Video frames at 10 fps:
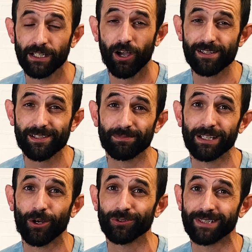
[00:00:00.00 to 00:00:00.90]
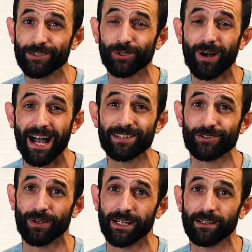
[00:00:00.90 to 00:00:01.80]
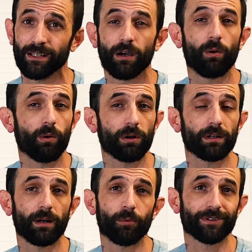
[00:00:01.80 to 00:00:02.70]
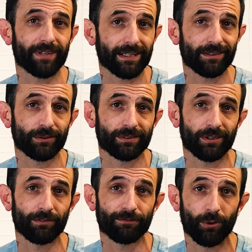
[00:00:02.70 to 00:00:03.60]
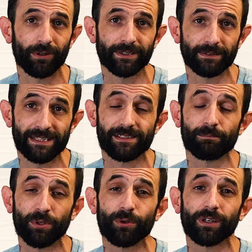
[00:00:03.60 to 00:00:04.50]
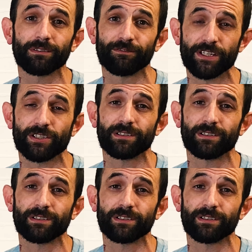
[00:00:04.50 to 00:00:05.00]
cause something called digital eye strain. Or a more technical term for it, it's computer vision